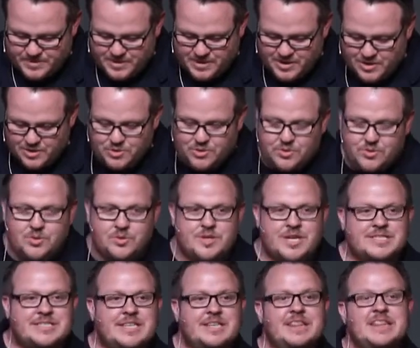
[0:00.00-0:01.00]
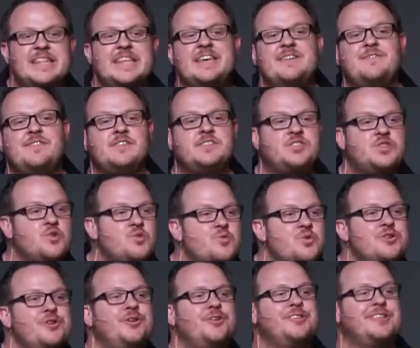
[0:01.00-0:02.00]
who, who doesn't live as the
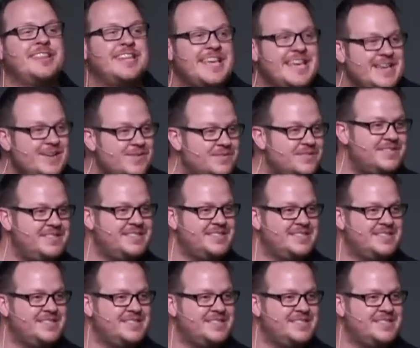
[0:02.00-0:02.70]
world lives.